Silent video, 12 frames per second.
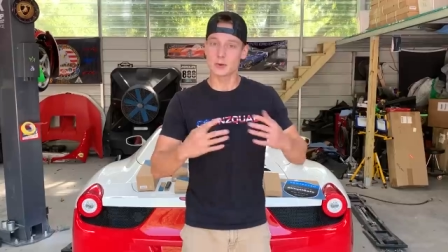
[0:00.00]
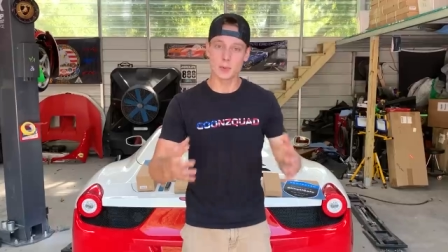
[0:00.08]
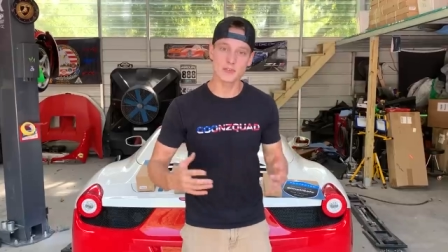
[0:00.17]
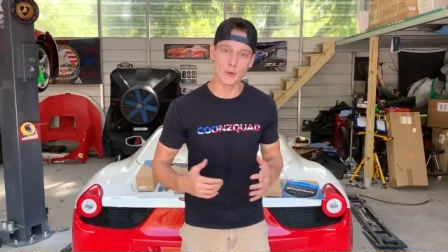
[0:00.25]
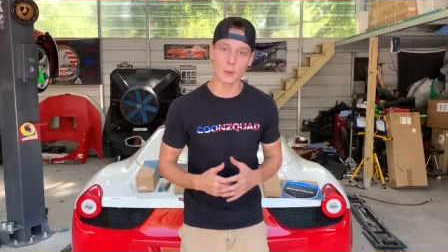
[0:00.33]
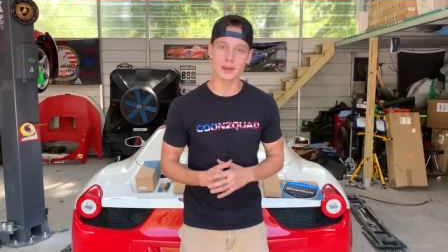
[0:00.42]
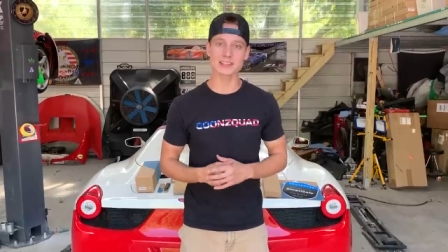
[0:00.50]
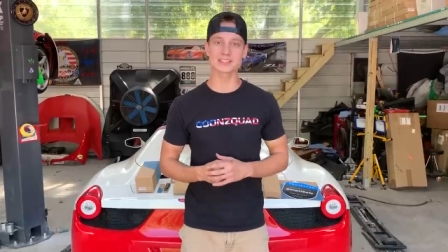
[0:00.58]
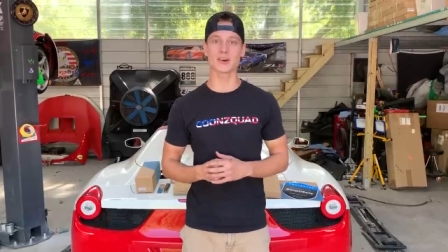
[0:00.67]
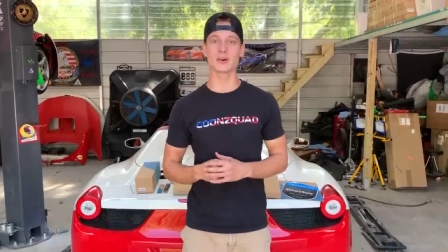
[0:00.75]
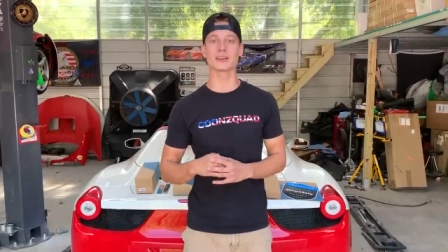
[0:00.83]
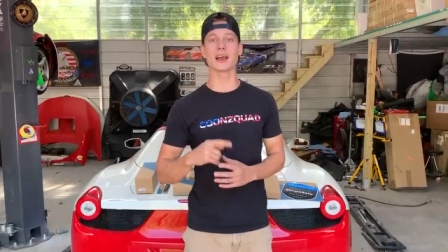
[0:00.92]
So before we get
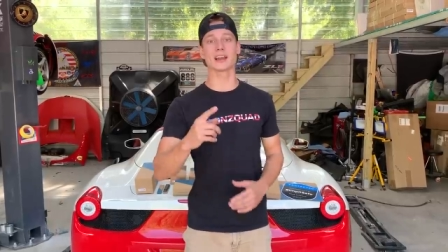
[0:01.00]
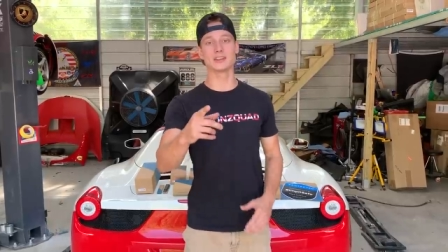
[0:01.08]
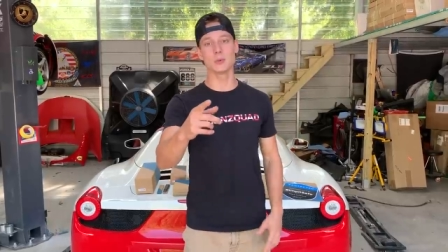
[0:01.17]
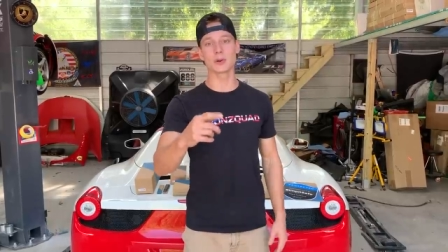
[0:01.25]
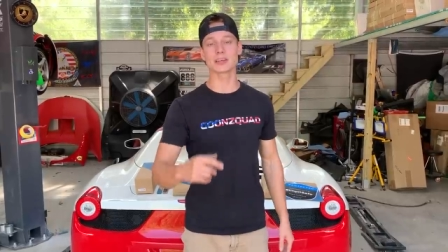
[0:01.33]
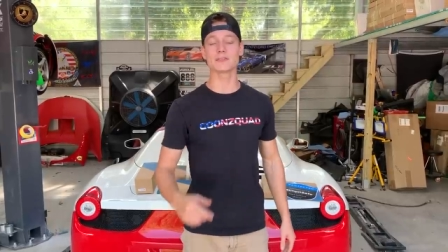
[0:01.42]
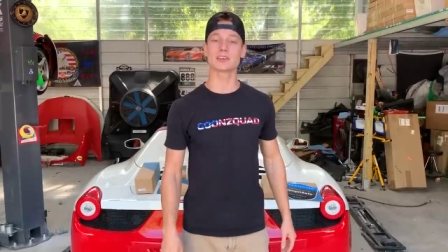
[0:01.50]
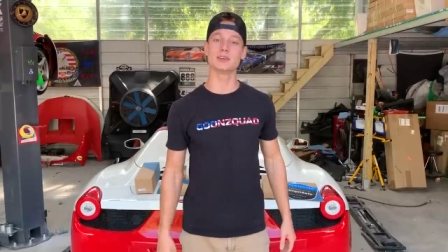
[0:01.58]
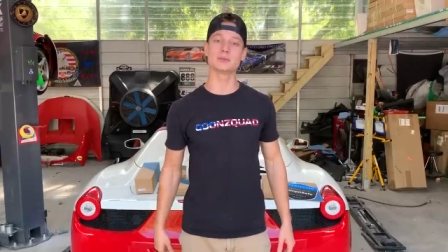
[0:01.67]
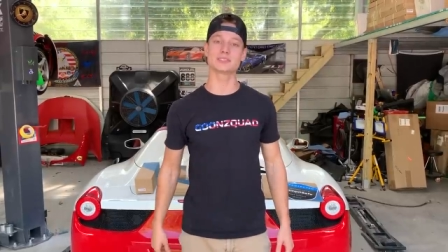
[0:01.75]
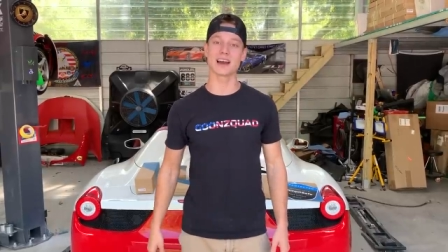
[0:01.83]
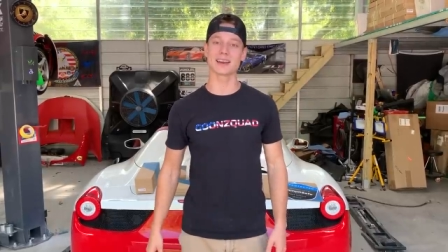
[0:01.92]
started, I do wanna give a
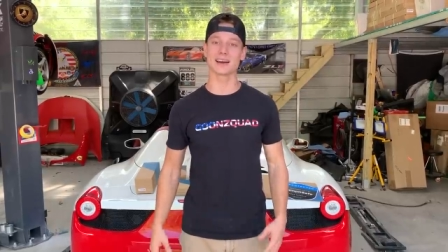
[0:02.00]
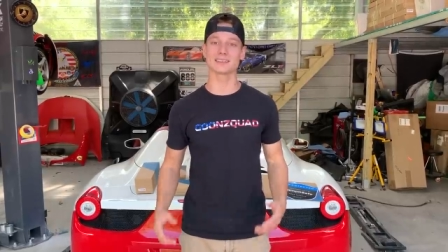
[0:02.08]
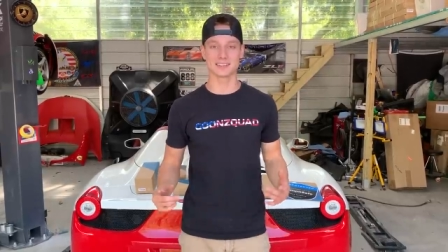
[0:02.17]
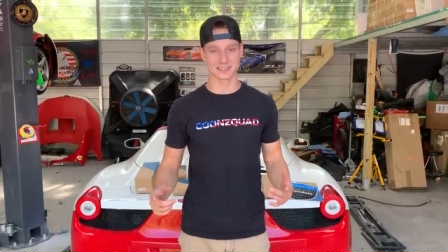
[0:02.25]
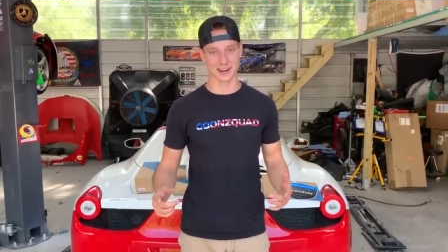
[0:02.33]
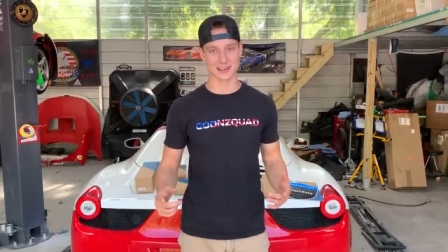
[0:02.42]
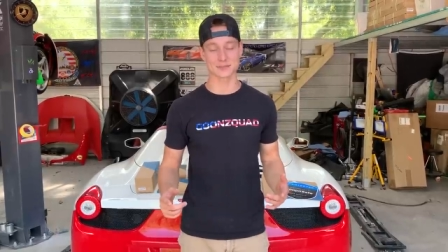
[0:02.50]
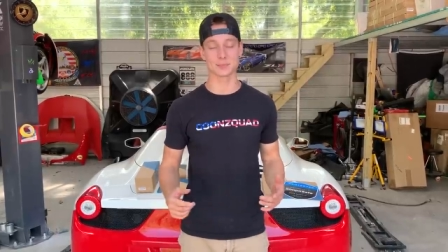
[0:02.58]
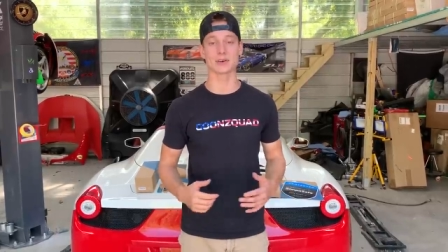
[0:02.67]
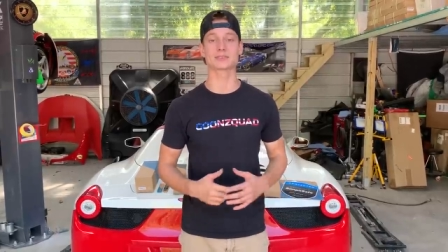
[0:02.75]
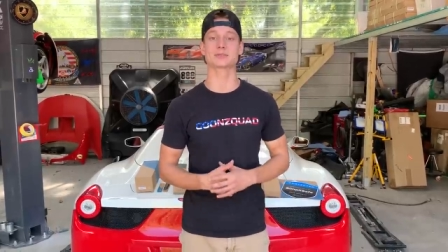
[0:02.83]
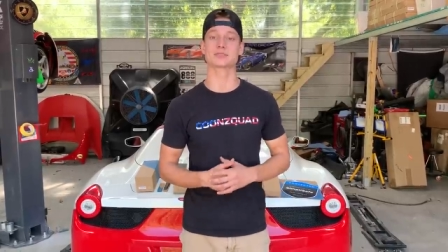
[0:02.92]
huge shout out to today's
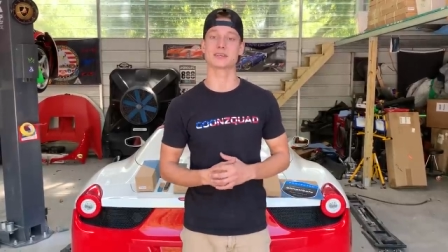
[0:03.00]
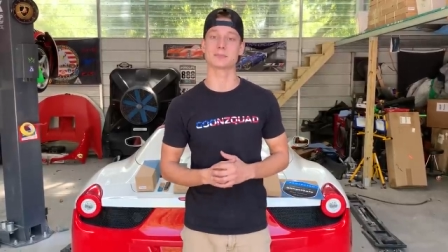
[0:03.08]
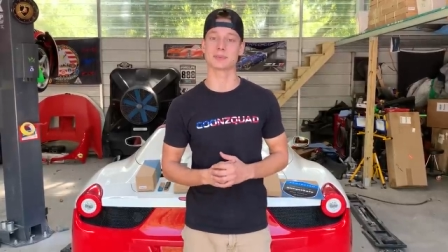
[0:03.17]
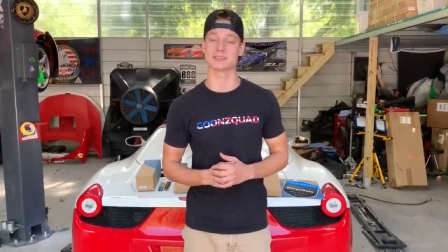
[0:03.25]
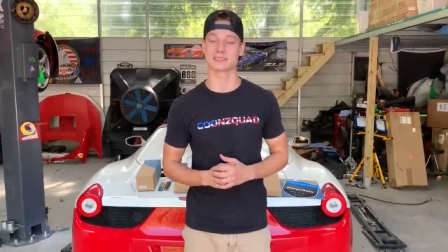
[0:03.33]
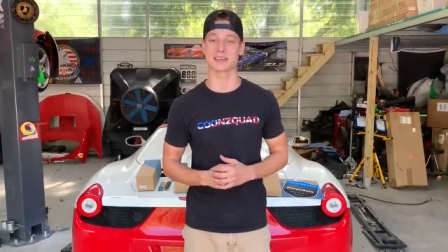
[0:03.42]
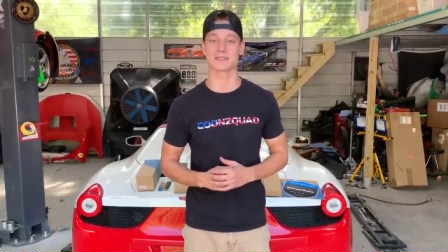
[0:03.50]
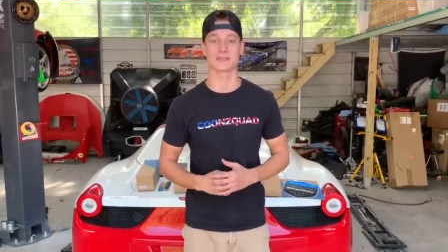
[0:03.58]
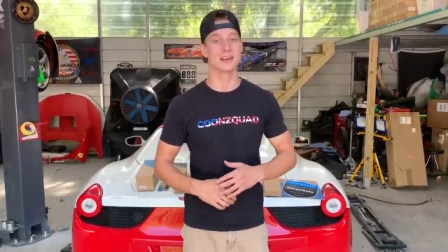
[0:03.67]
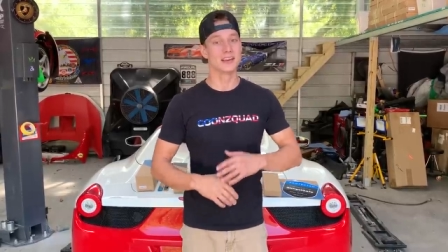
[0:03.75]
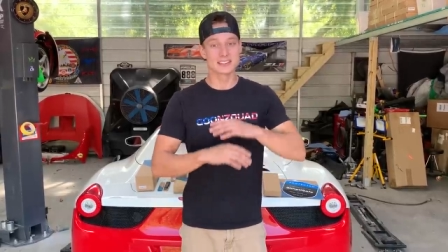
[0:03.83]
sponsor, SimpliSafe.